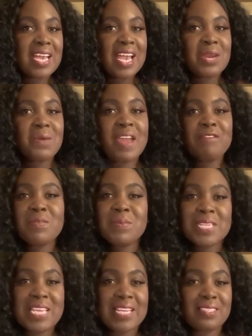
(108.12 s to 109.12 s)
I know
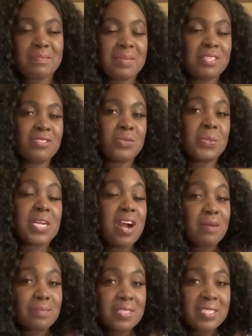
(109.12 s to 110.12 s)
everybody has opinions when it
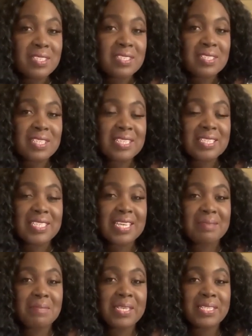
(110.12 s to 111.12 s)
comes to things
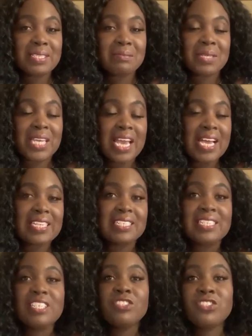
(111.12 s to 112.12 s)
like Madeleine McCann.
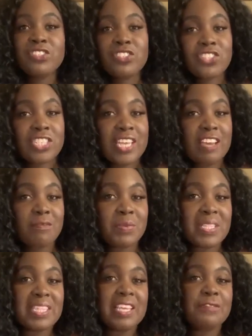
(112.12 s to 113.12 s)
Should she have
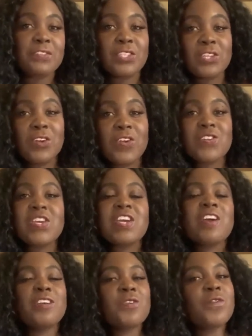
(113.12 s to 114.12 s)
been left alone?
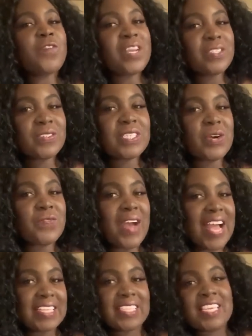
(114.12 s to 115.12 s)
And you'll find yourself
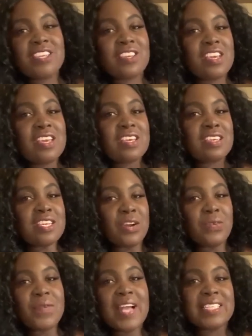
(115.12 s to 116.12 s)
asking
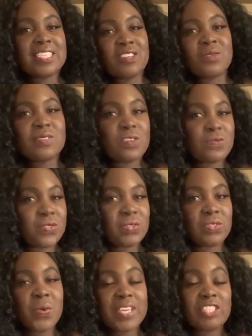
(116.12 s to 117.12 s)
yourself
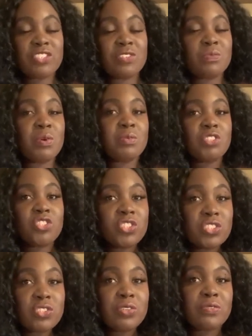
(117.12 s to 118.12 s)
those questions. What would
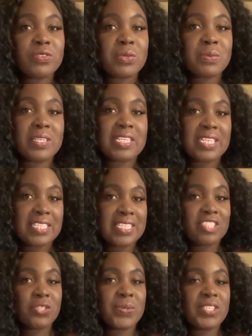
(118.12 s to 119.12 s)
you do if you were in that
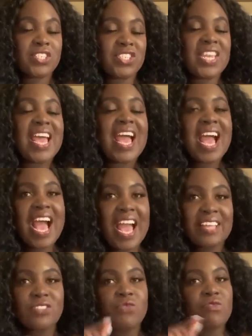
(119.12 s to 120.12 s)
situation?
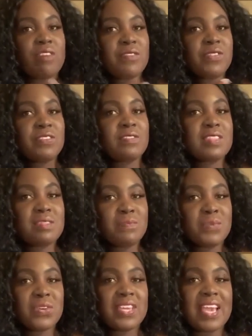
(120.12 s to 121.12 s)
And throughout the
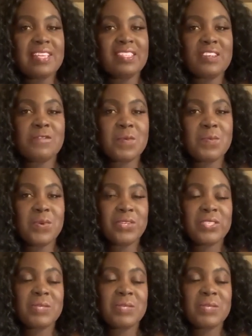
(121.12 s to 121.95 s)
book at different points.